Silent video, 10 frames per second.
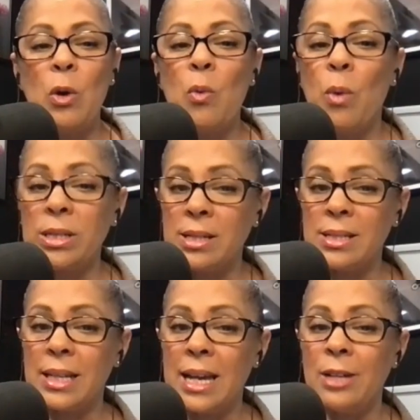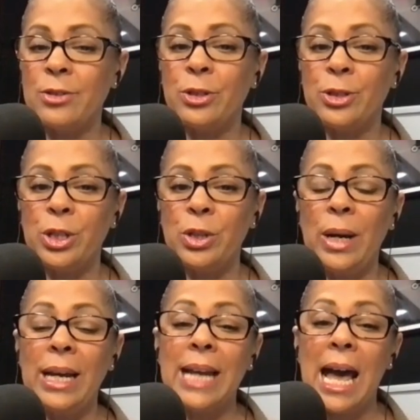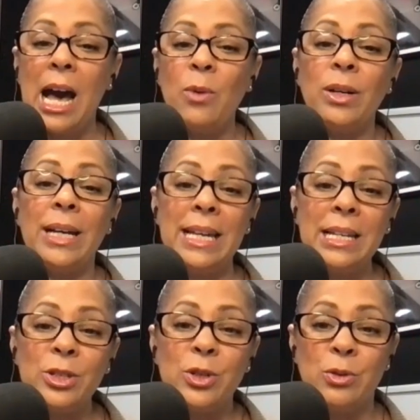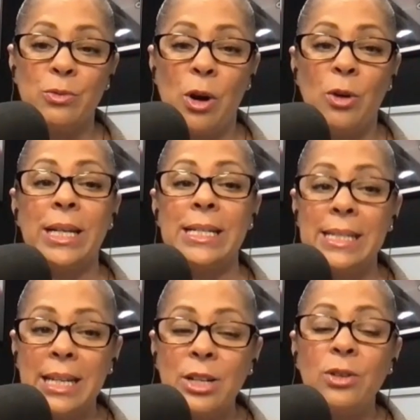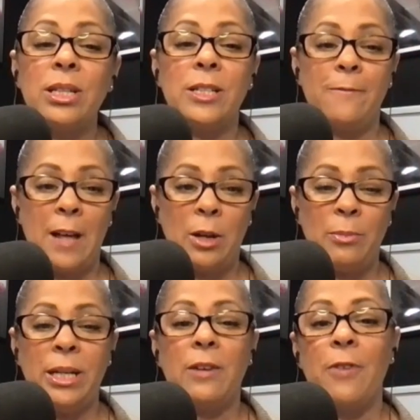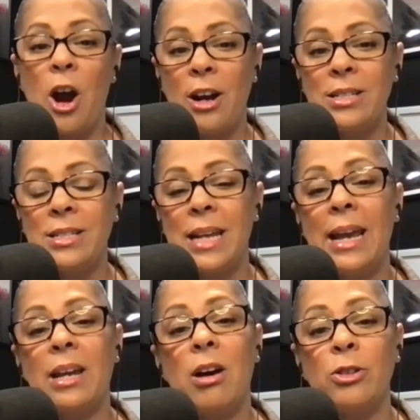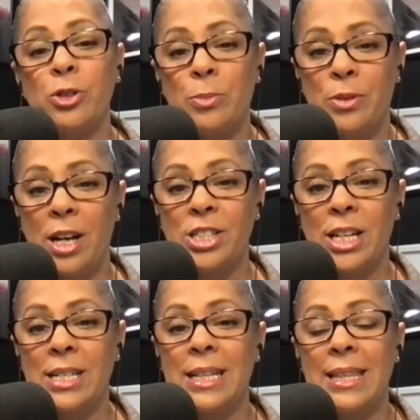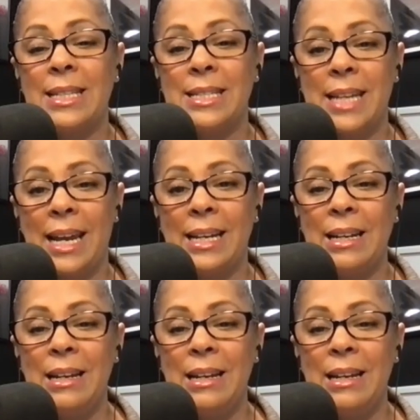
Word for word: What does the council do, and how will his new role continue the development of arts and cultural projects in the state?